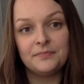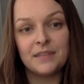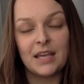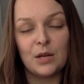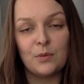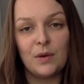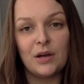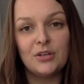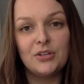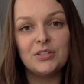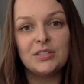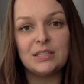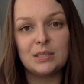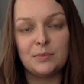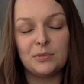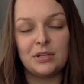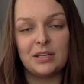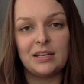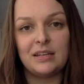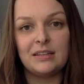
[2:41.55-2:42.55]
And while you're
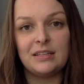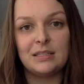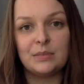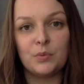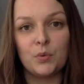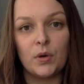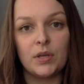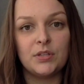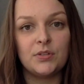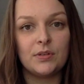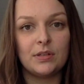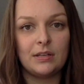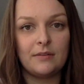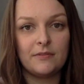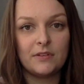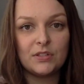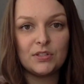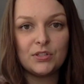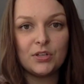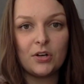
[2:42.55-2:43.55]
stimulating these points, you can
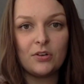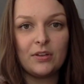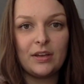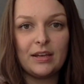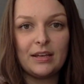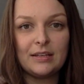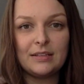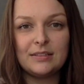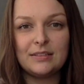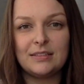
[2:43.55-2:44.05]
even start like